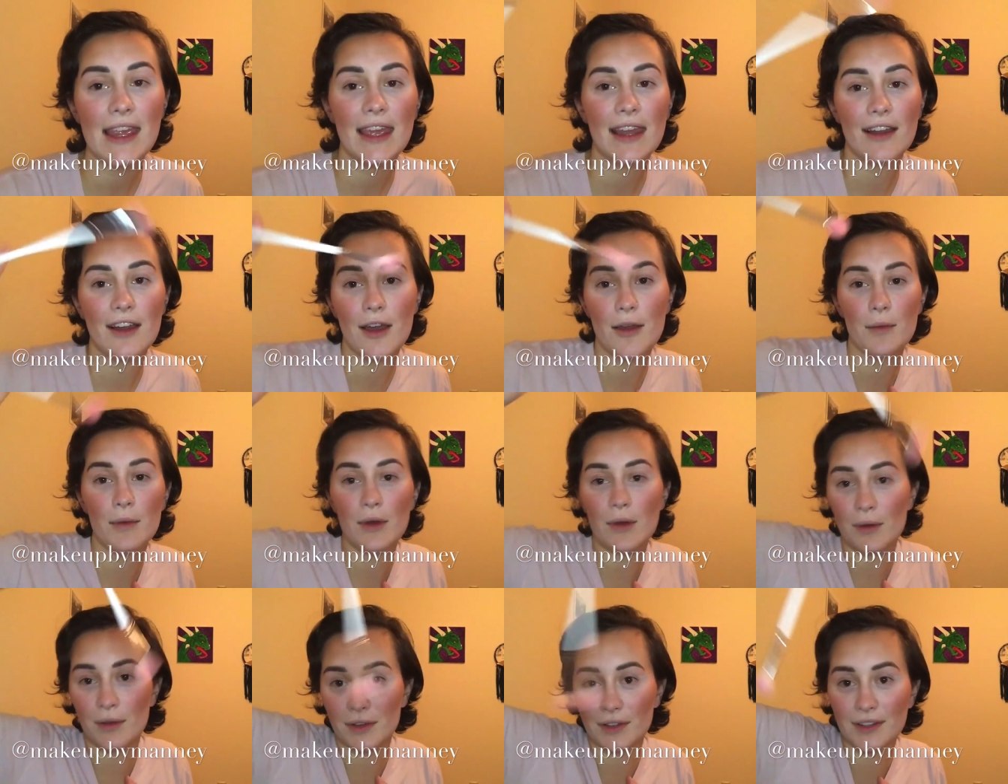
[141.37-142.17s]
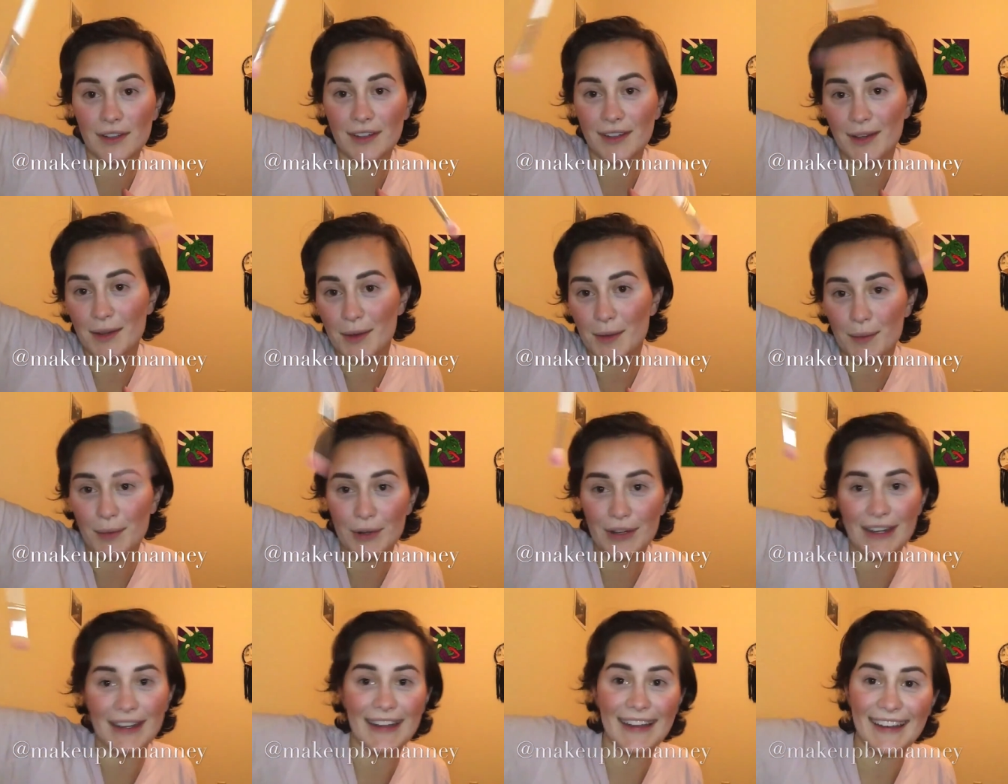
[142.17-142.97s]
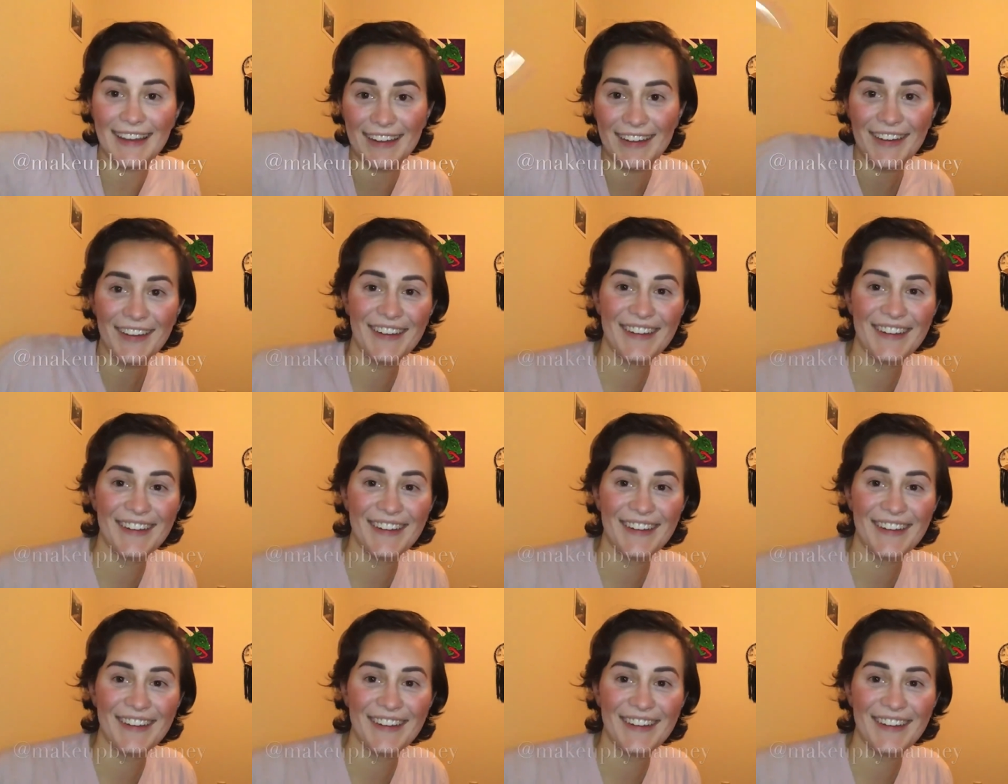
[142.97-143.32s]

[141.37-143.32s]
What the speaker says: and I will put it in here.